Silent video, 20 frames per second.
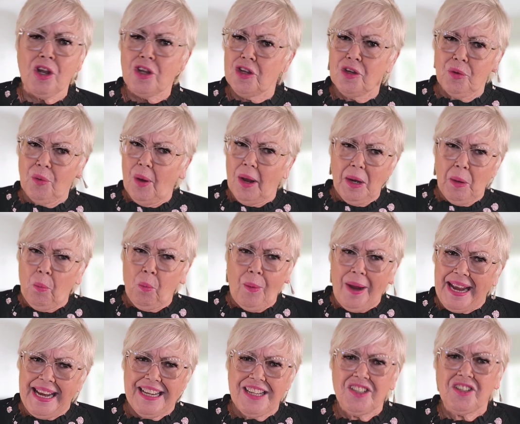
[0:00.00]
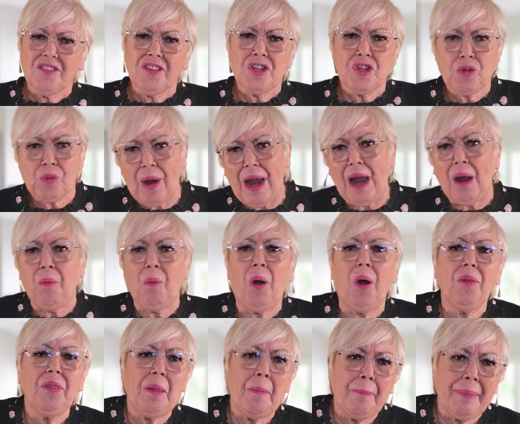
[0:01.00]
You don't want to wait until the
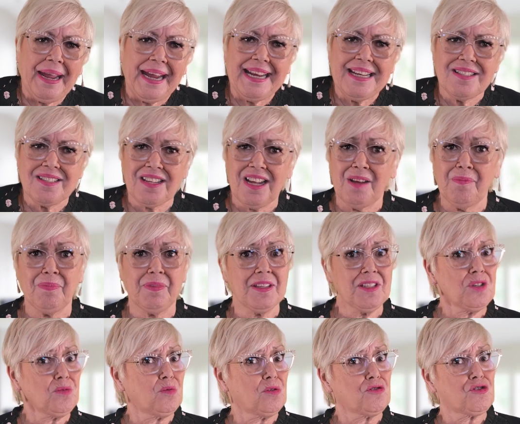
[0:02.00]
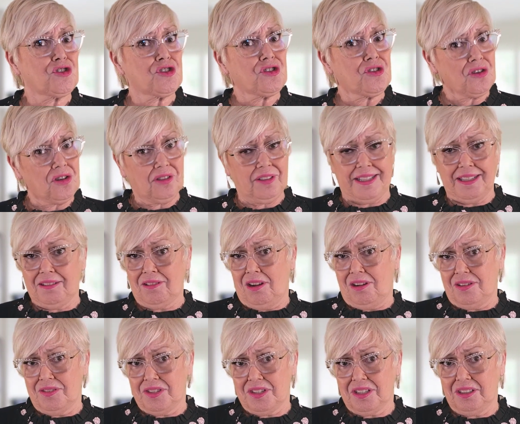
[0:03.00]
drywall and the paint's up. This will surely
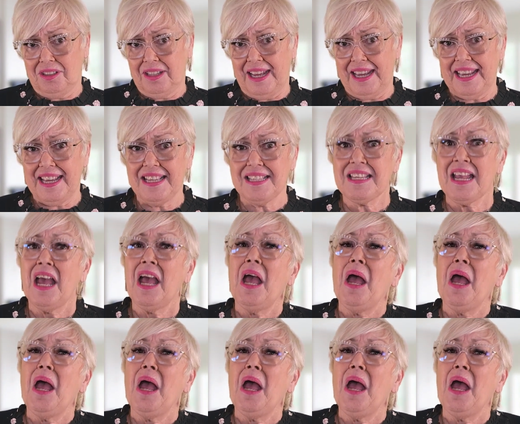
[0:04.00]
cause delays.